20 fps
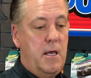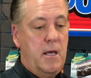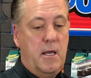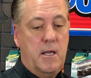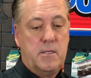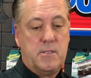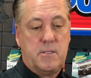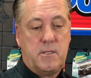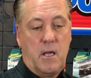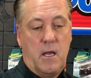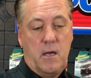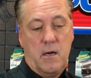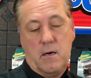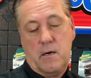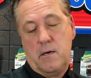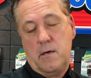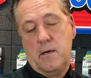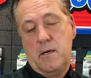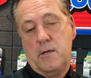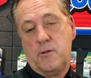as
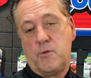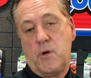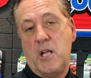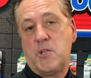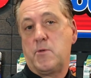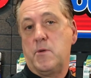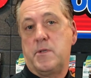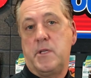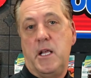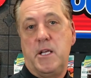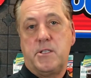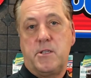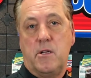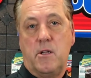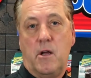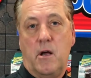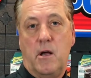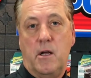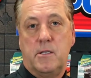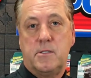our transportation
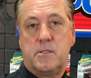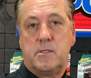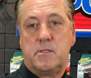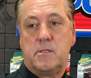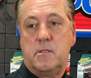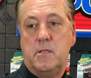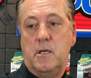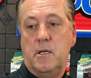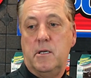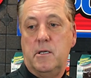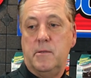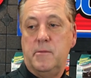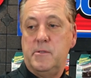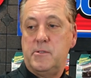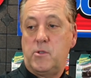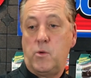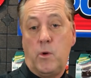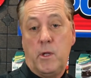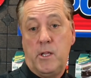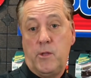costs in
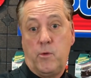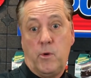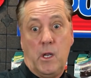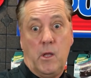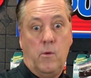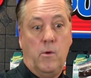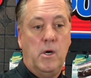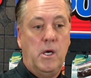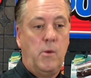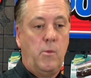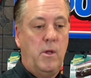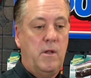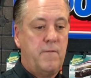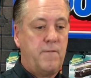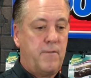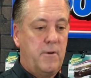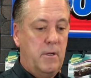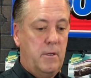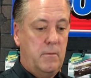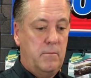2021 went
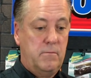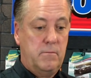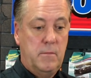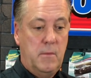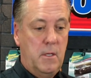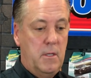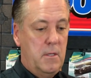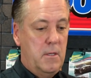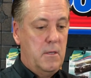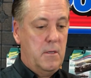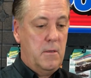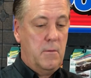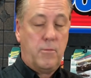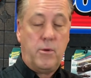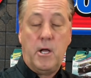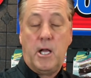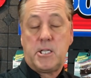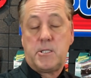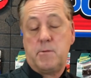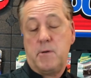from
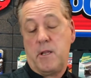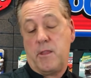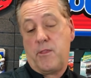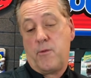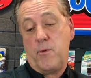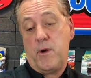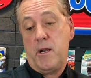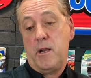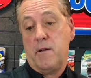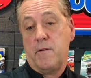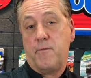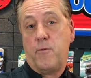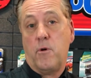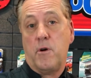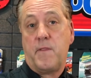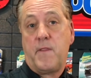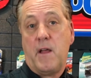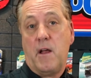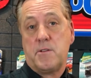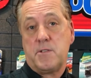approximately $3,000 to
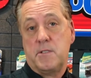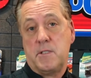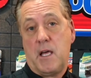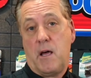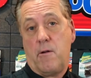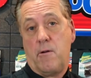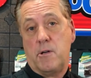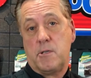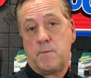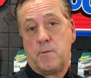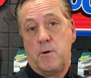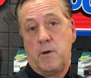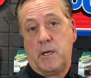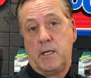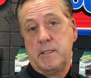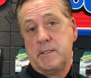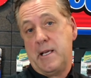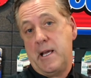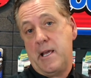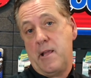$4,000 per
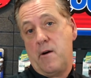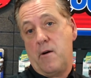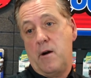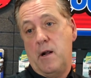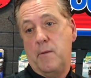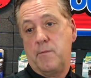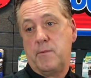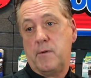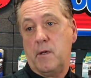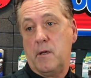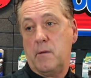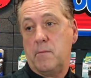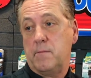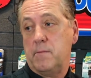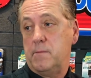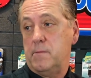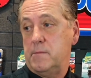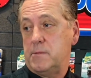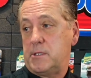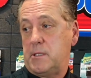container up to
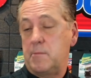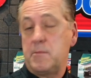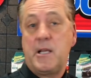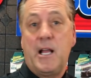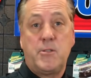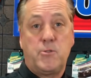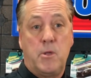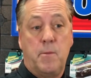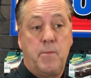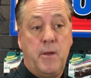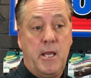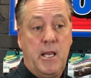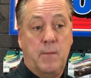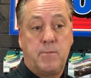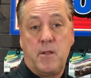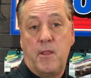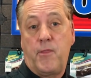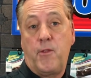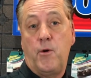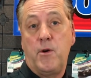sometimes we paid up
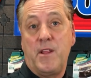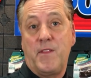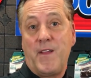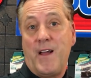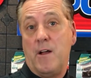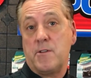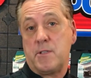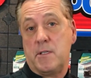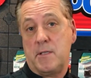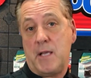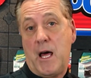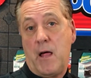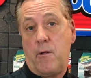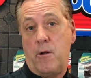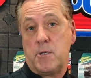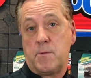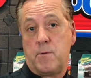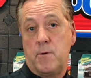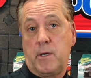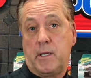to $30,000
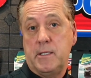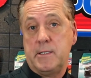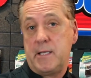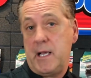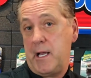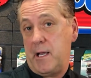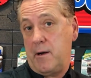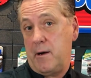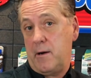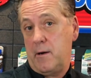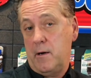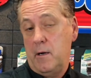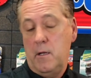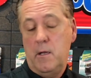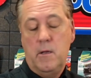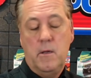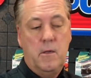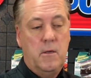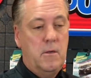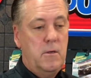per container,
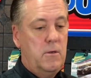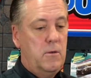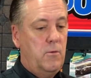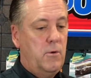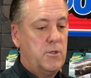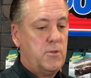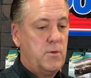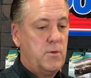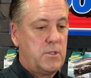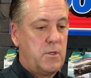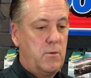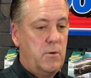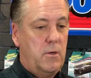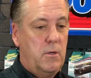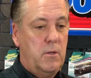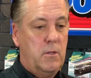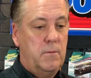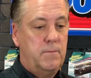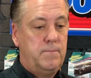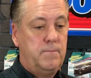which
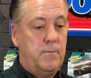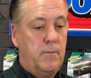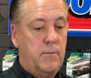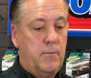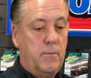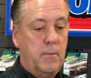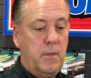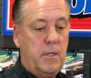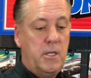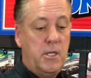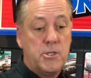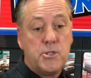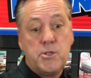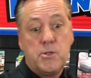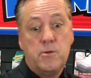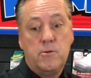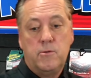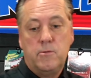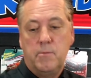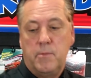real
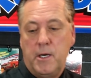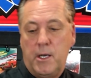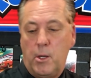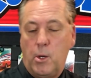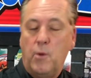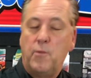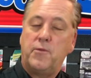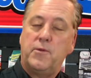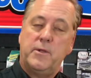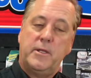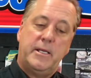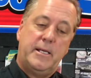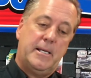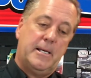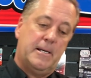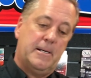issue. But hopefully